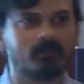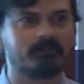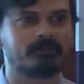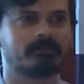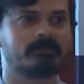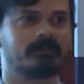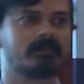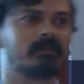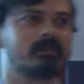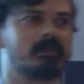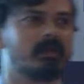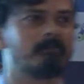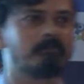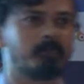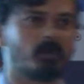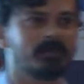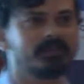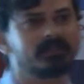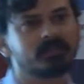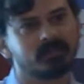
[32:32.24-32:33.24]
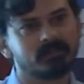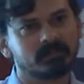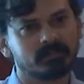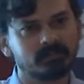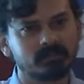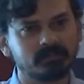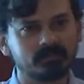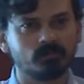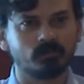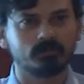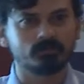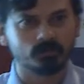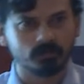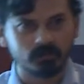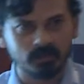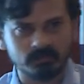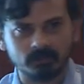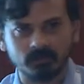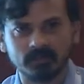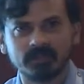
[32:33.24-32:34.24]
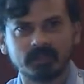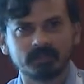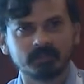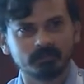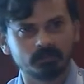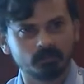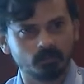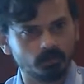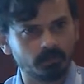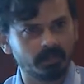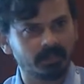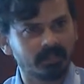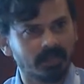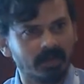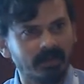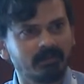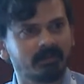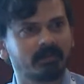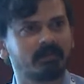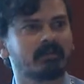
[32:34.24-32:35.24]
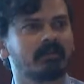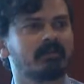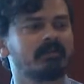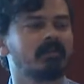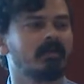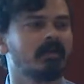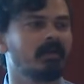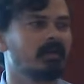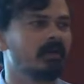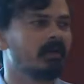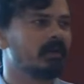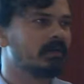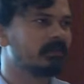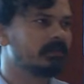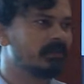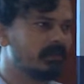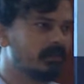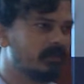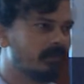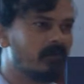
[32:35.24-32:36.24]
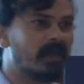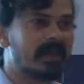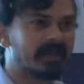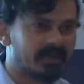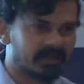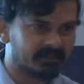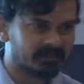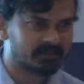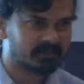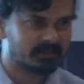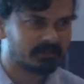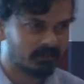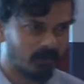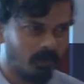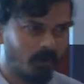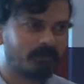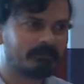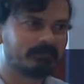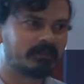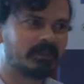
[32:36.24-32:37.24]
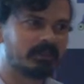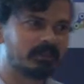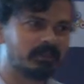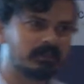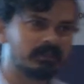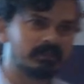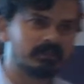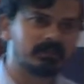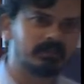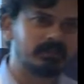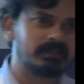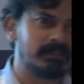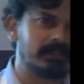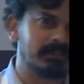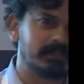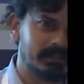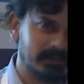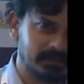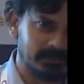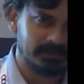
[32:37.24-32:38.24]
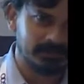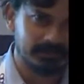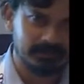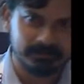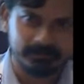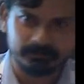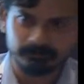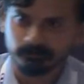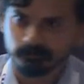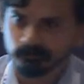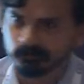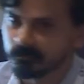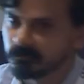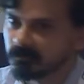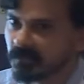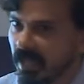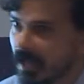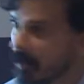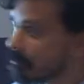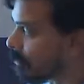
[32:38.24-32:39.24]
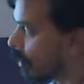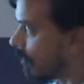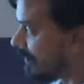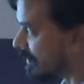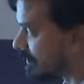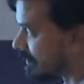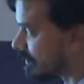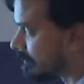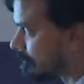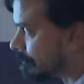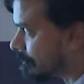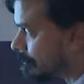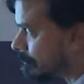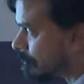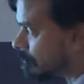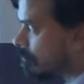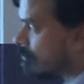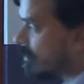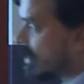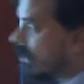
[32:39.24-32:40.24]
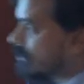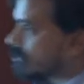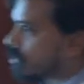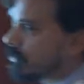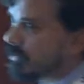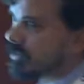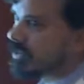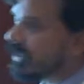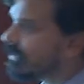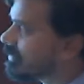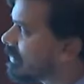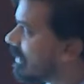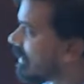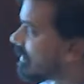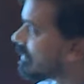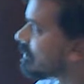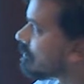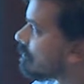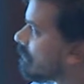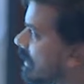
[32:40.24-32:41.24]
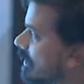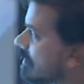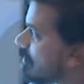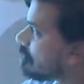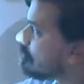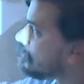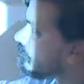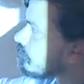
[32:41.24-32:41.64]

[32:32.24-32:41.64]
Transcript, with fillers: of uh, employees are, is also the one that is looking at uh, the wellness of the uh, employees. So in that case, where